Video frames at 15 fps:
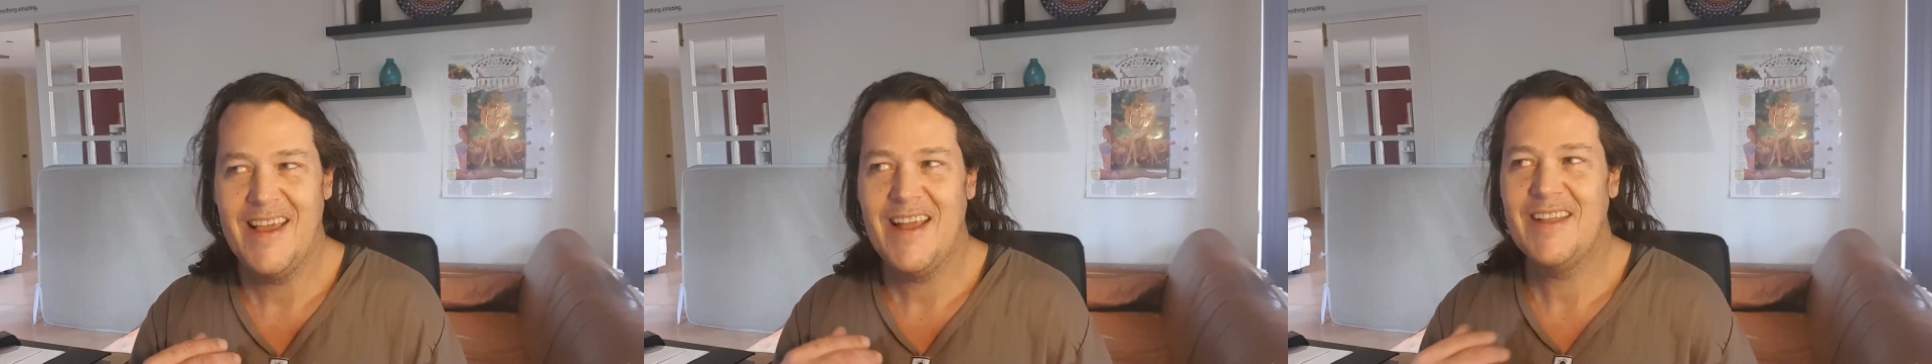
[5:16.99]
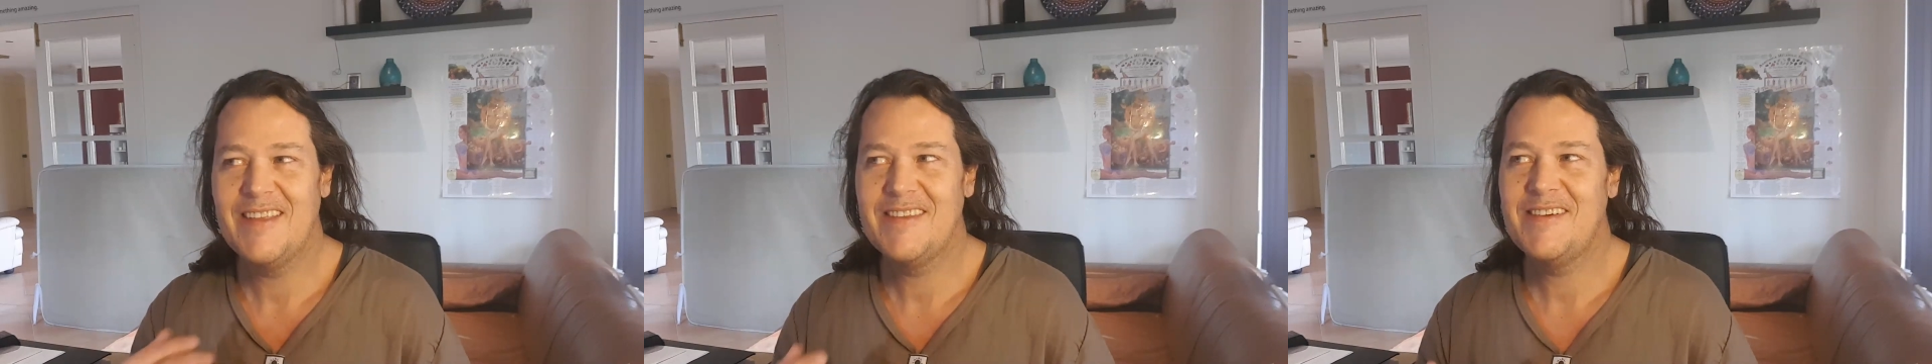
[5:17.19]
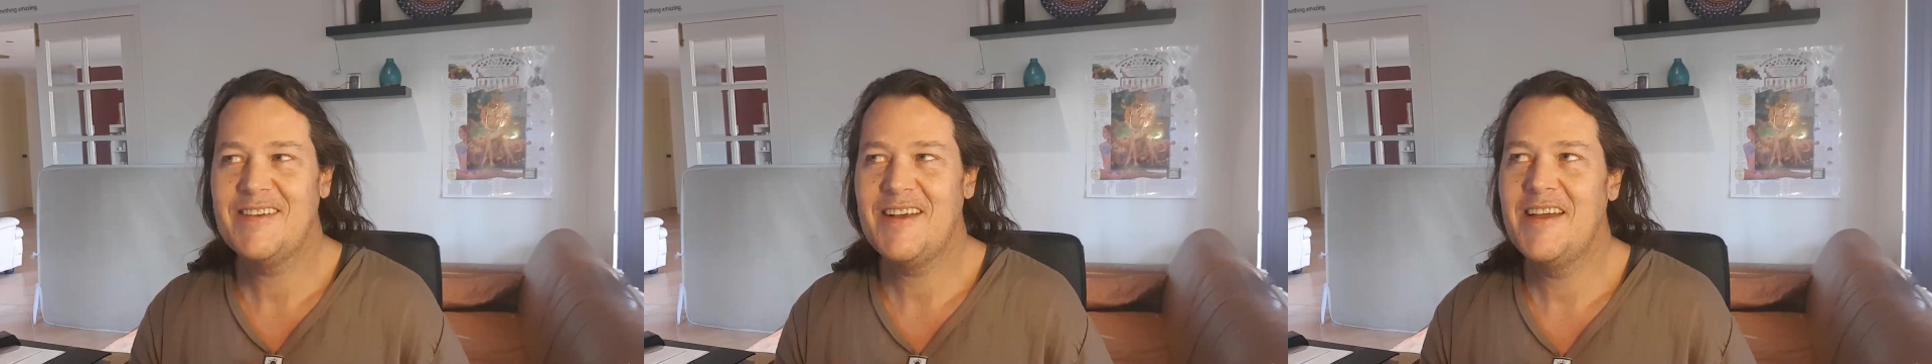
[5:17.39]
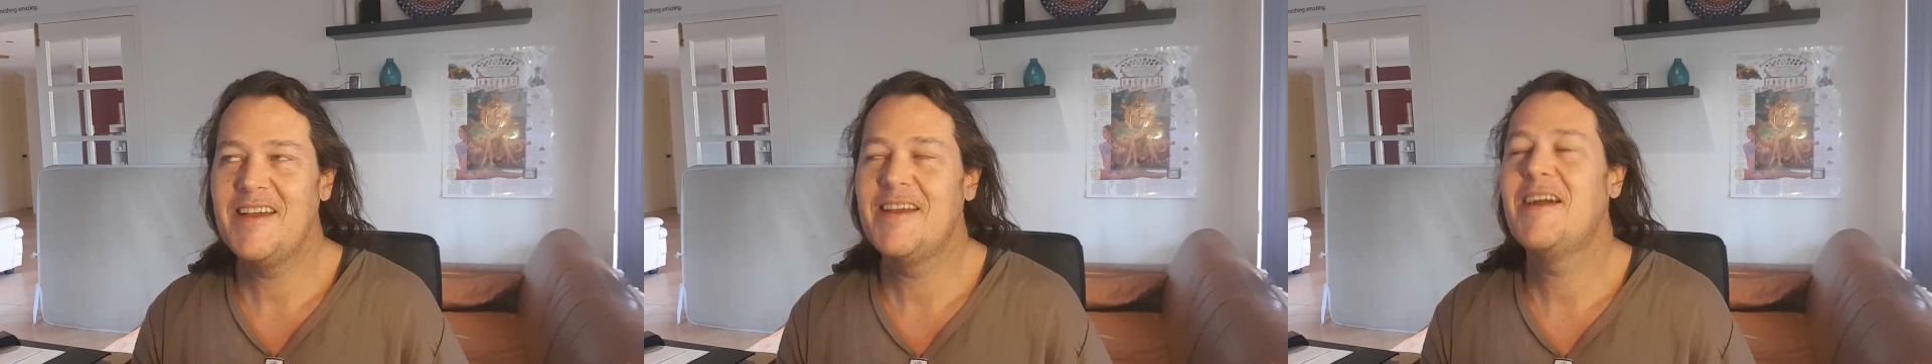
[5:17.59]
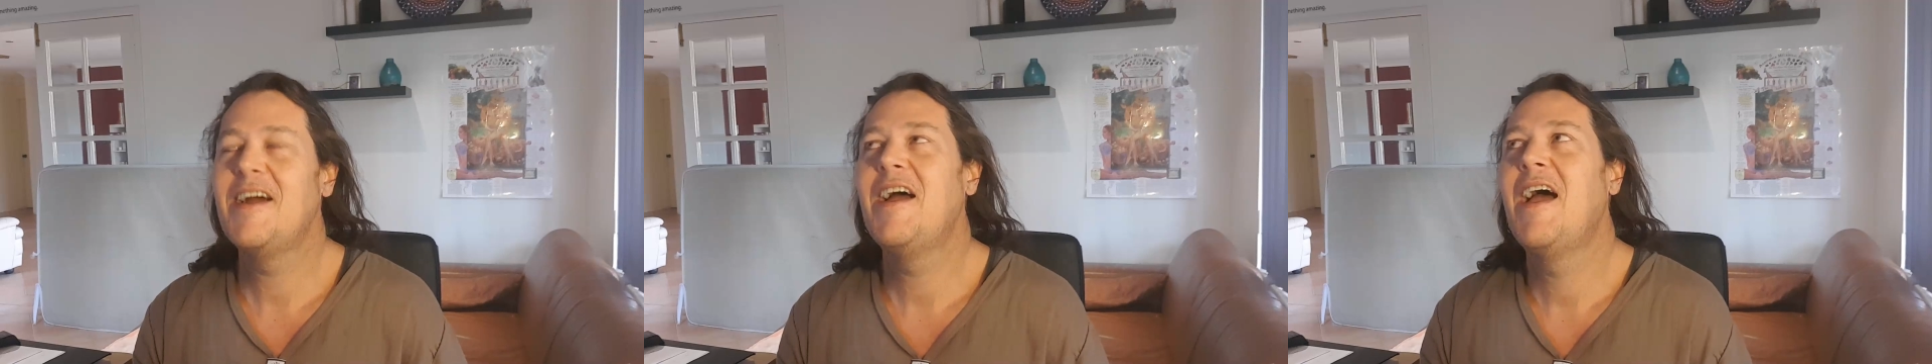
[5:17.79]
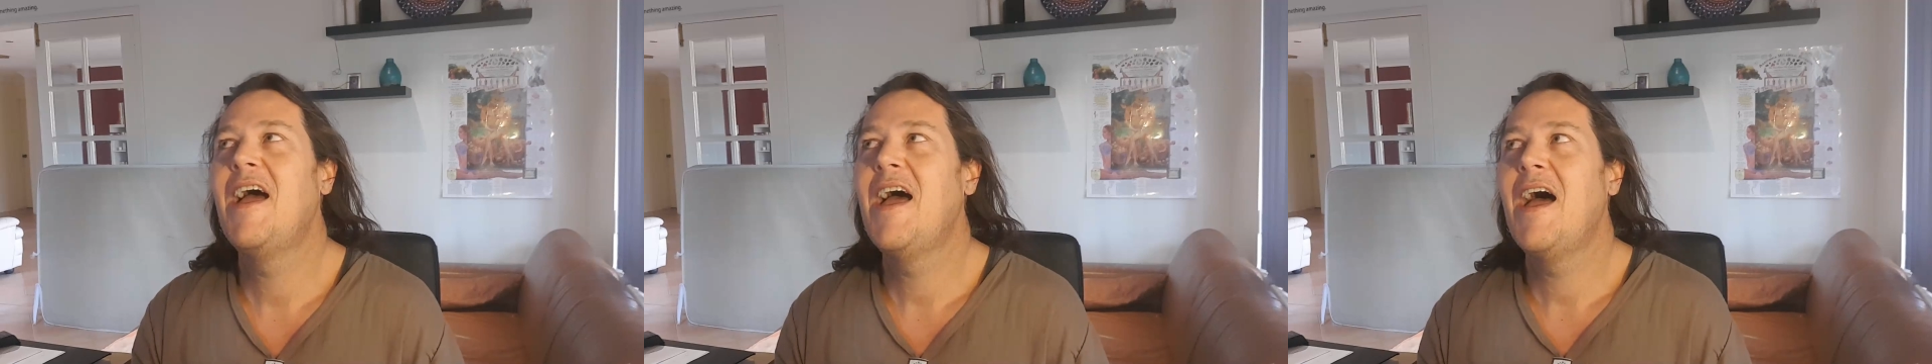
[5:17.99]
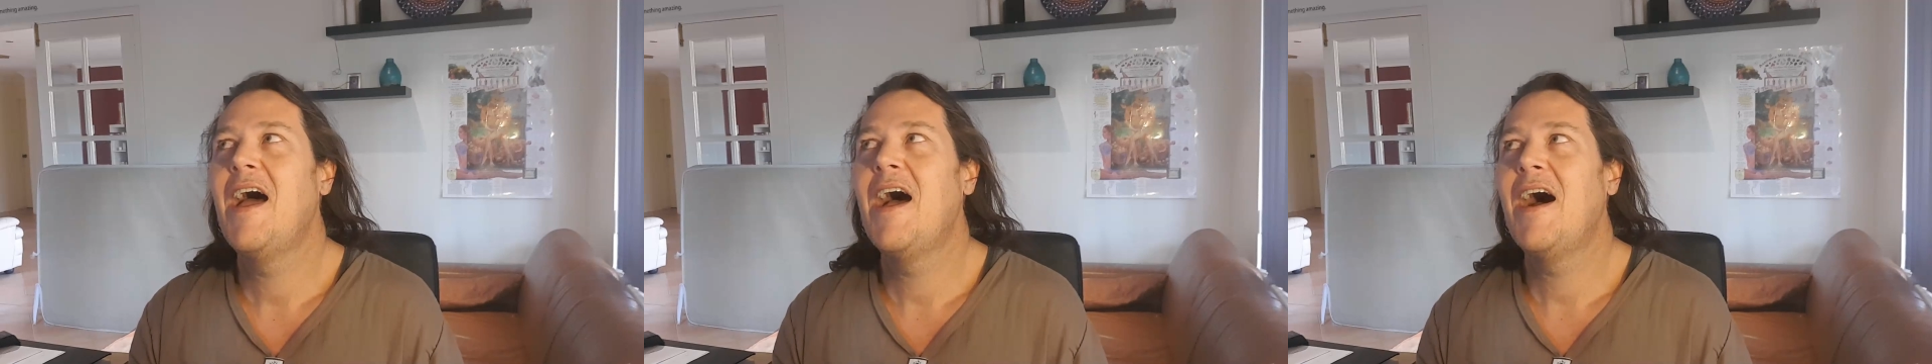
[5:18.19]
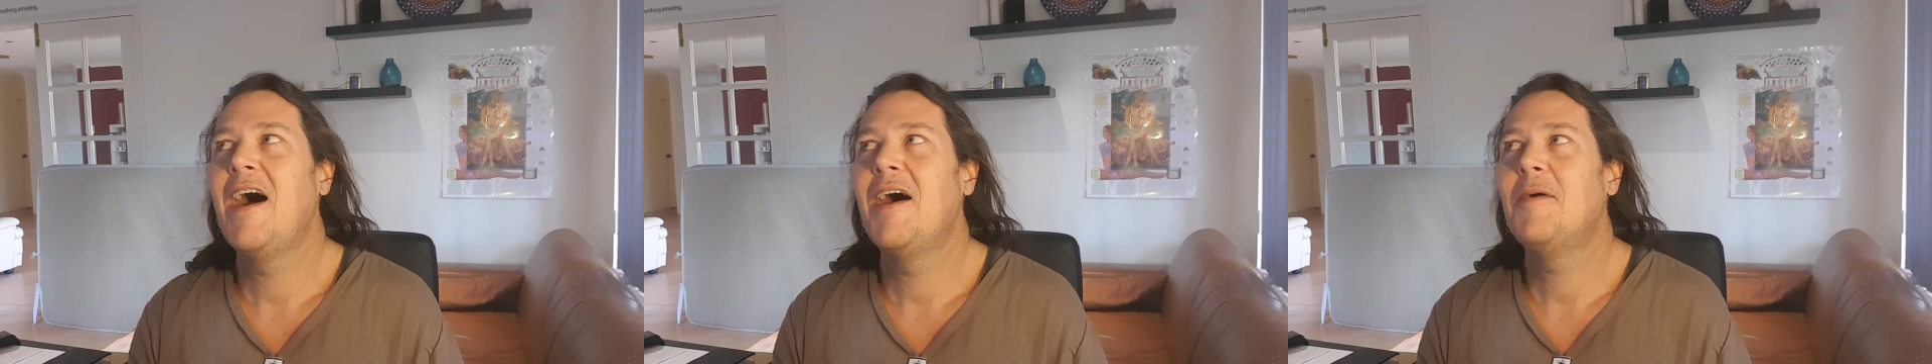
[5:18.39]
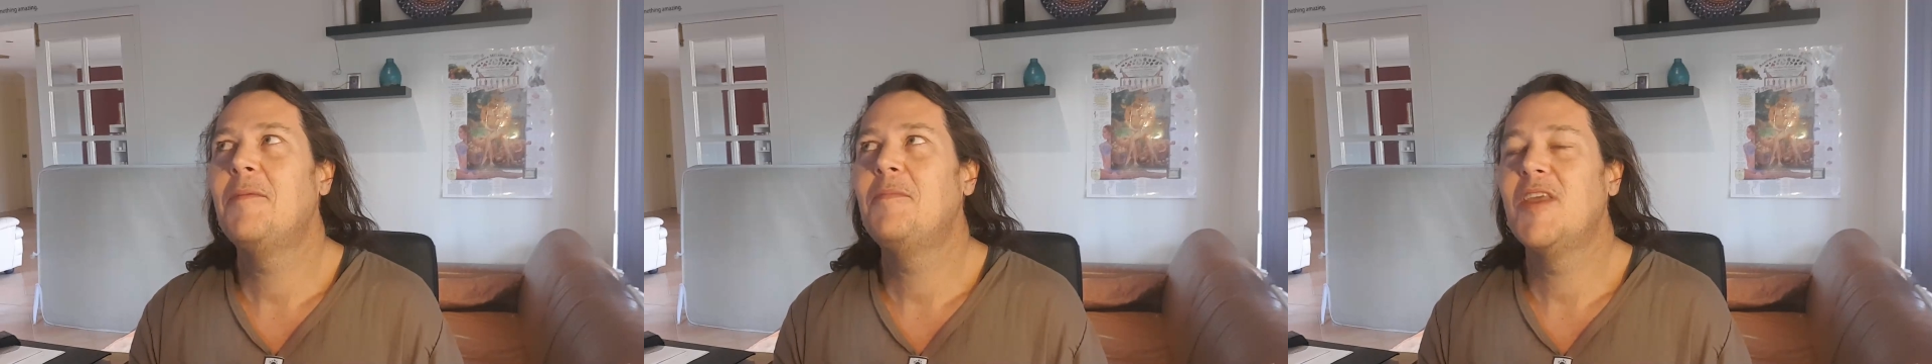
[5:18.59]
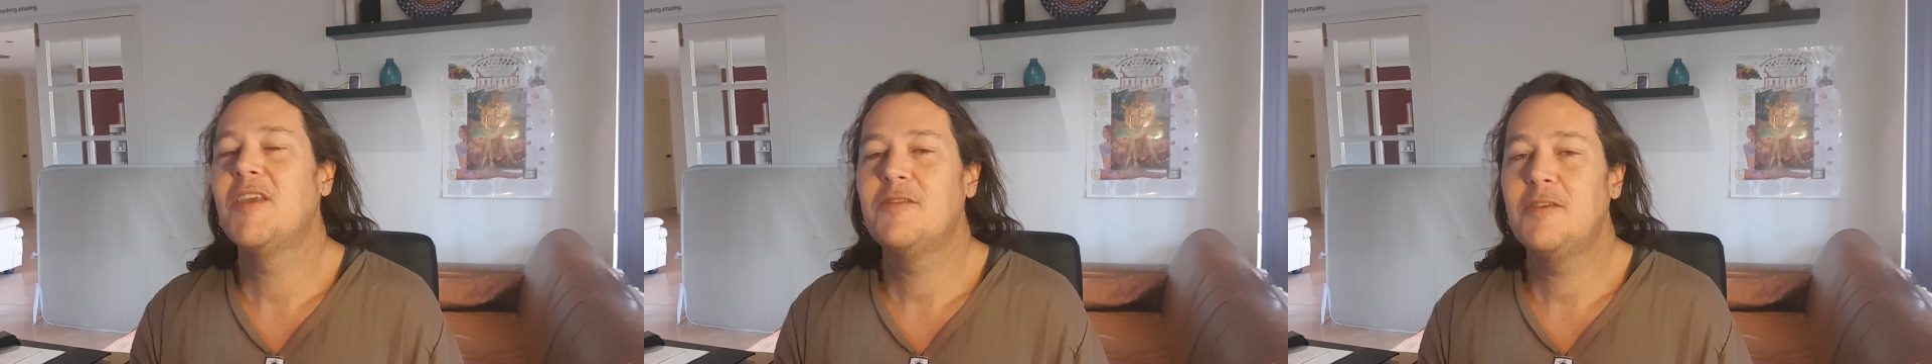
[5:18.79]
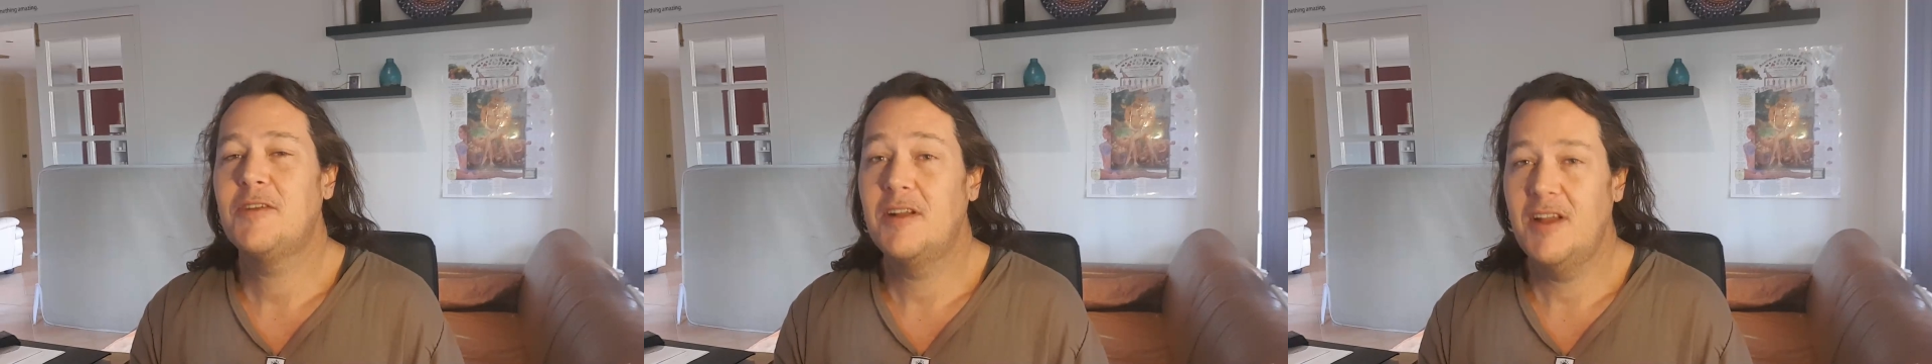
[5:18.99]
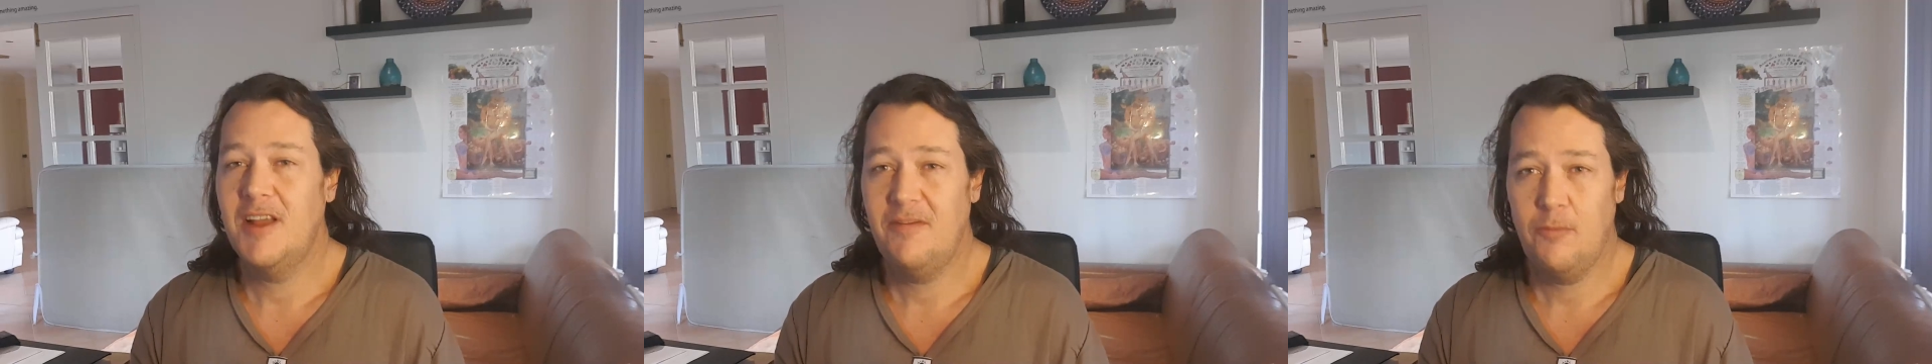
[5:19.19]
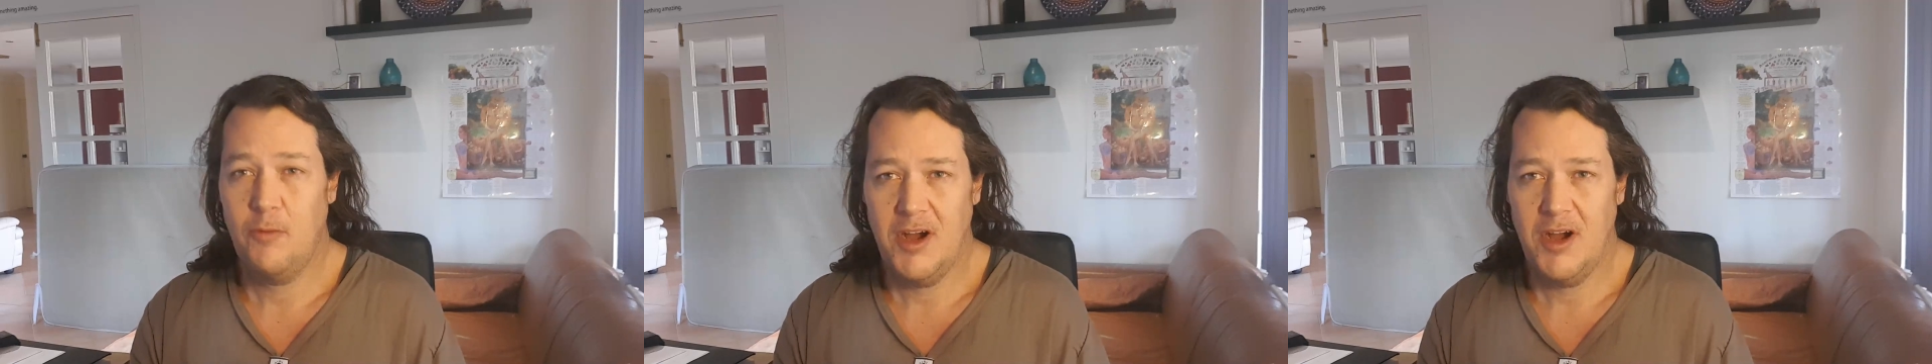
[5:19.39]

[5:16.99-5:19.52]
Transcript: It's not a left